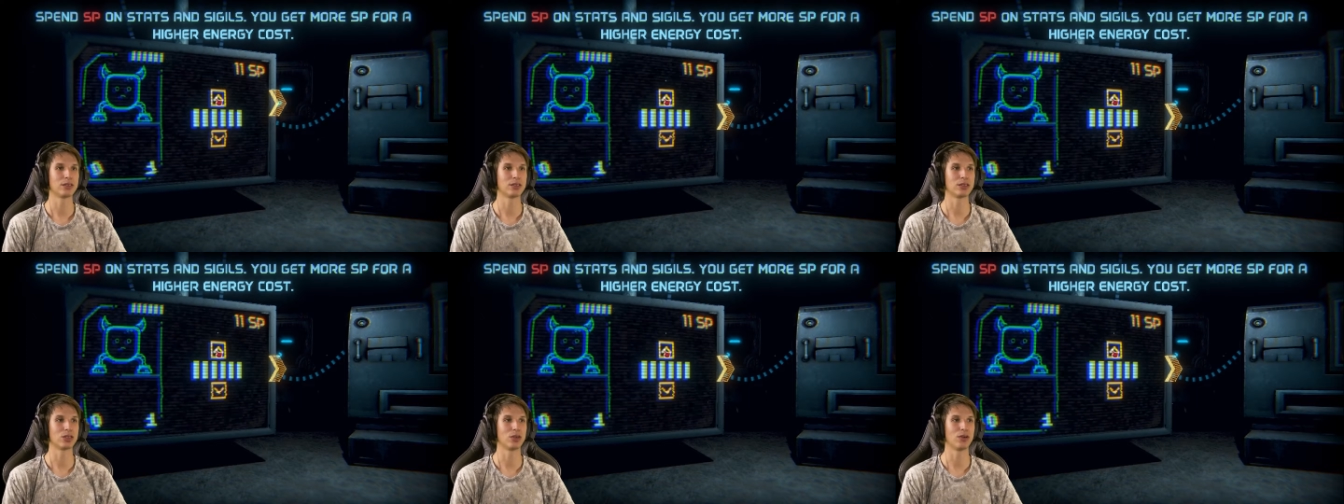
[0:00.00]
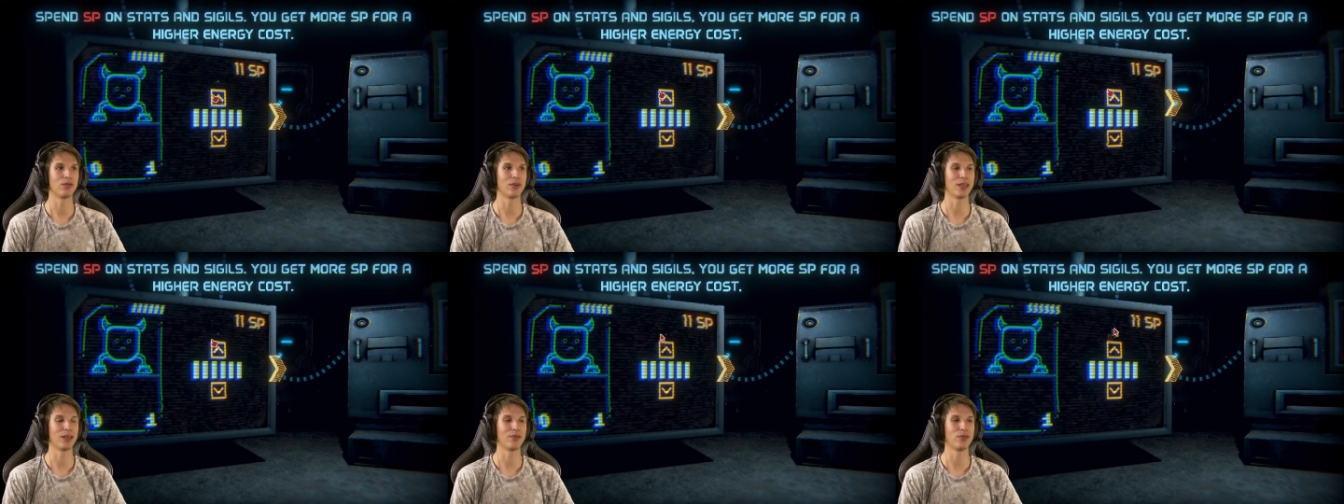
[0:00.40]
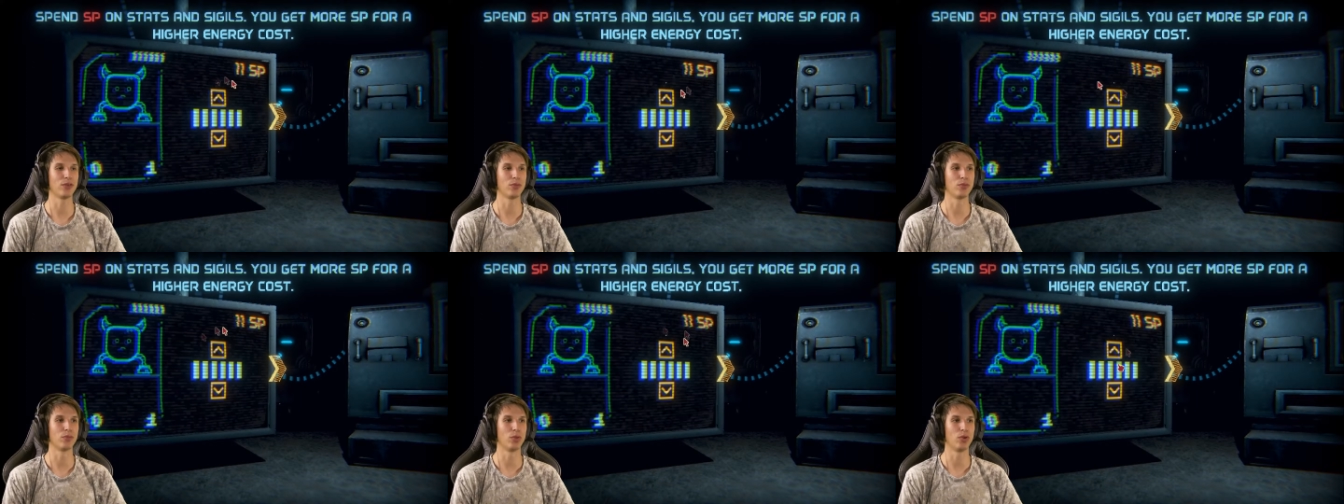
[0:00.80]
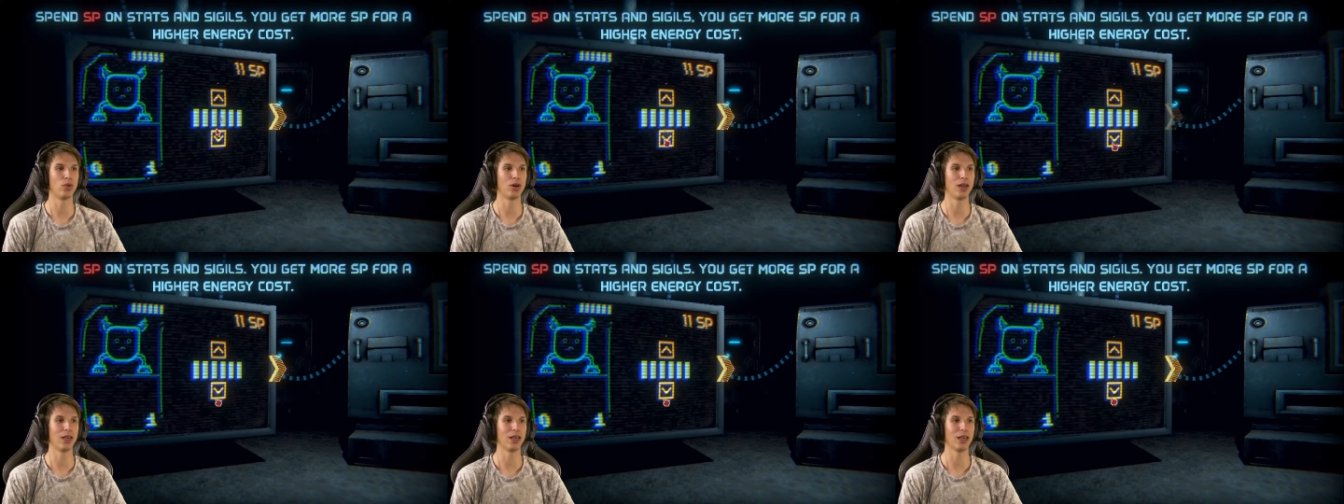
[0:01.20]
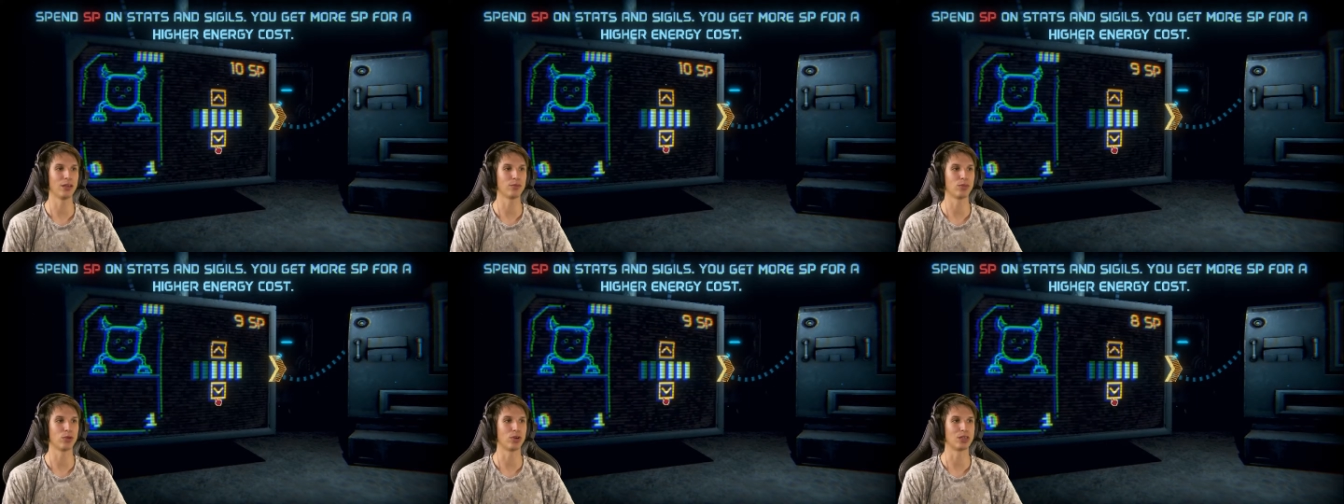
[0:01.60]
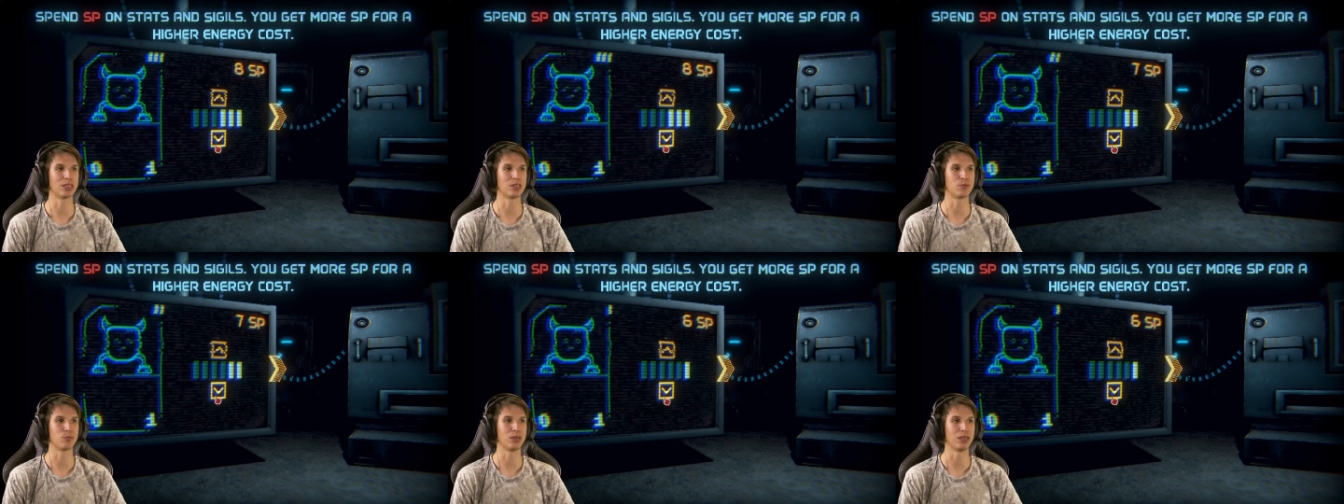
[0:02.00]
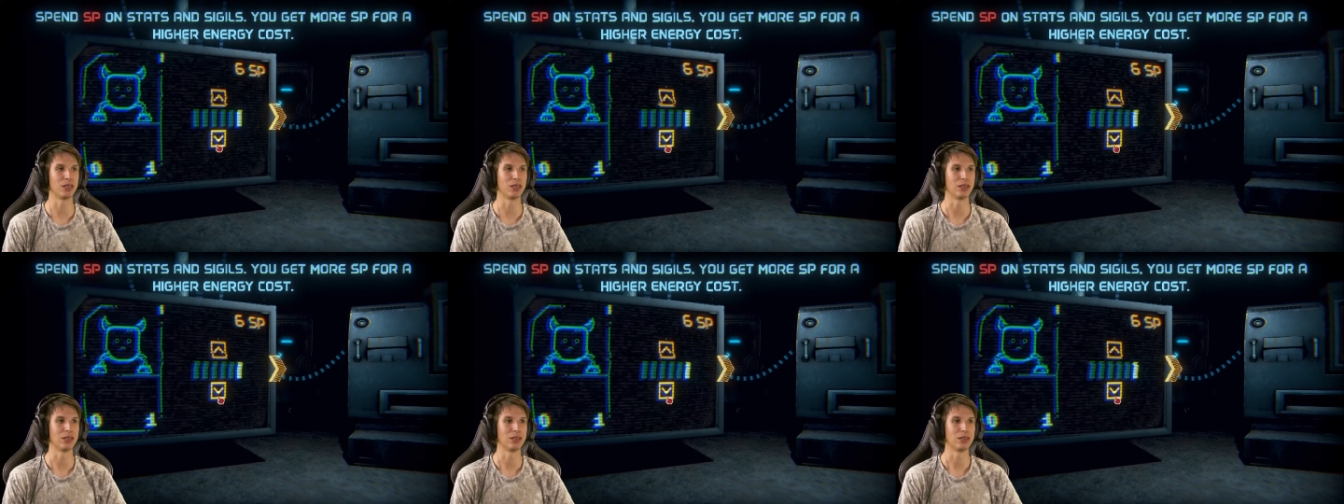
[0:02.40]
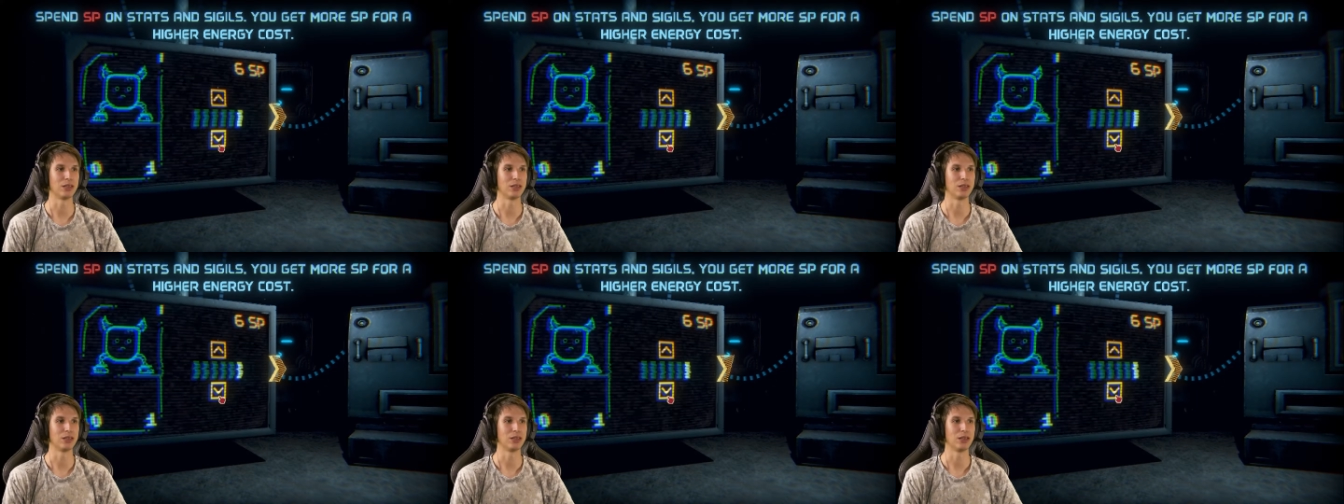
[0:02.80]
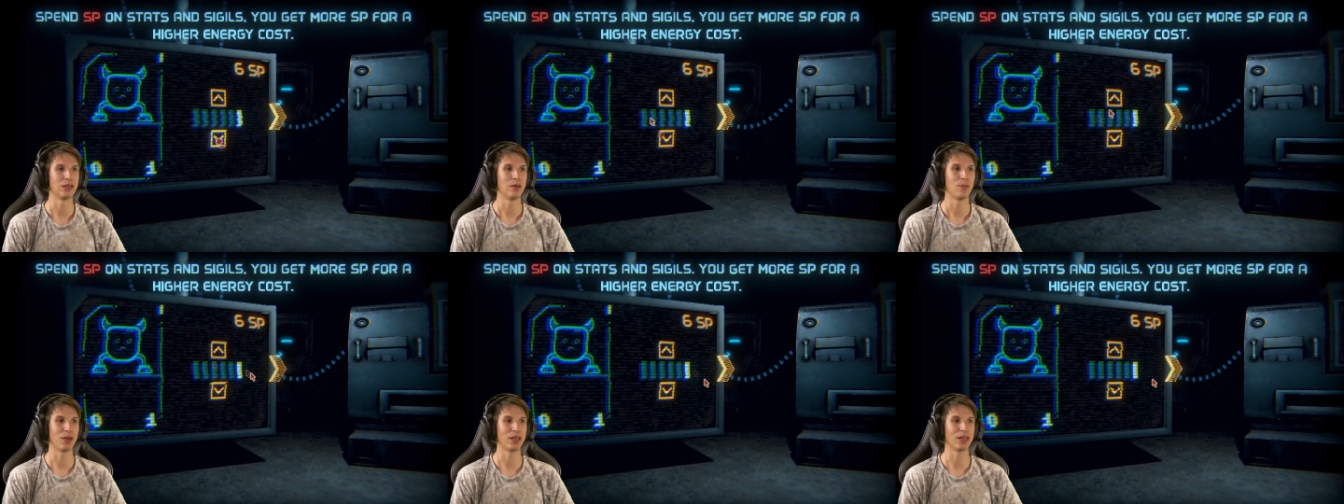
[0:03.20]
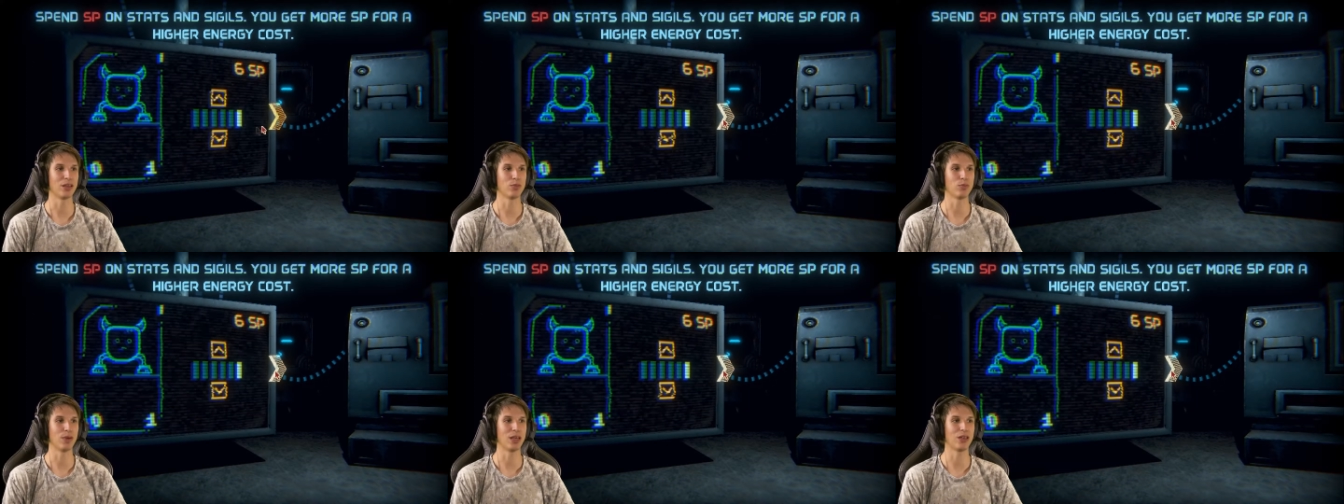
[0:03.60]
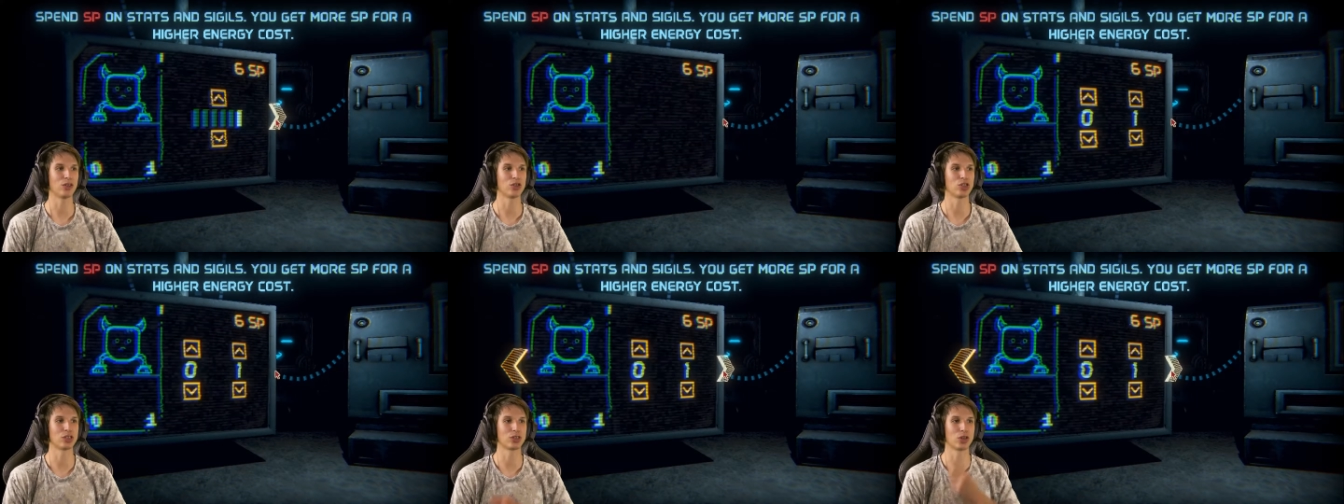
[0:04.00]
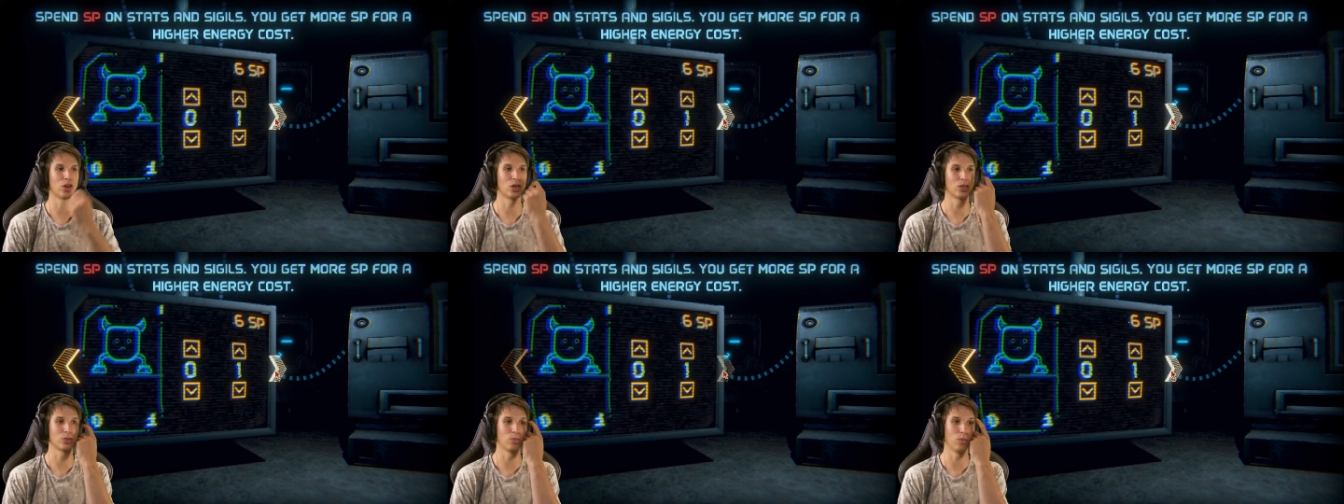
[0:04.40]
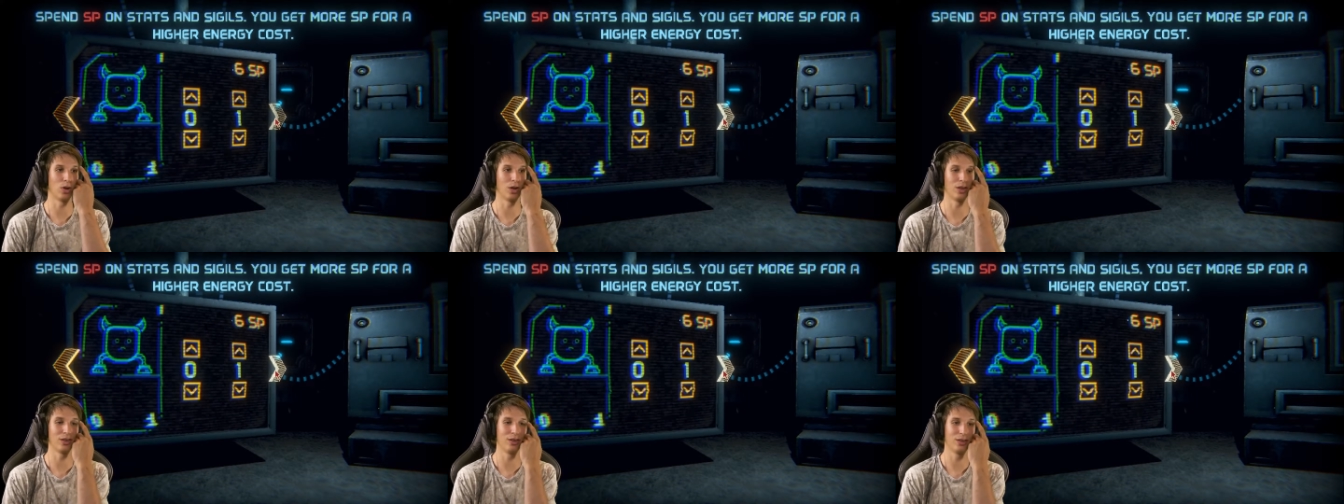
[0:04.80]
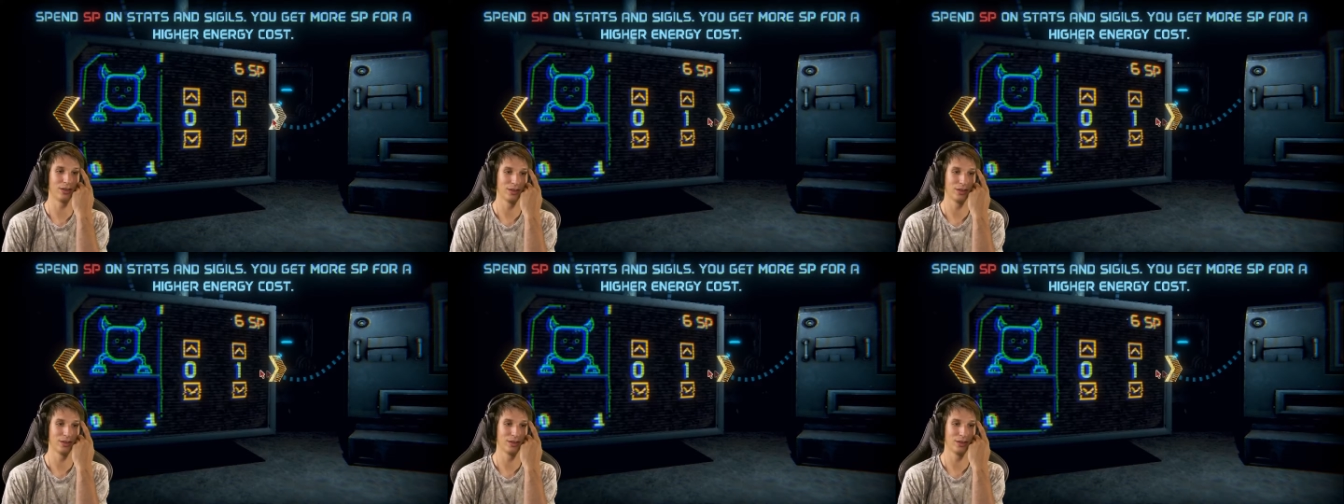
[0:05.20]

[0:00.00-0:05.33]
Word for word: So if I give you more, I get more SP. But I could make you just cost one.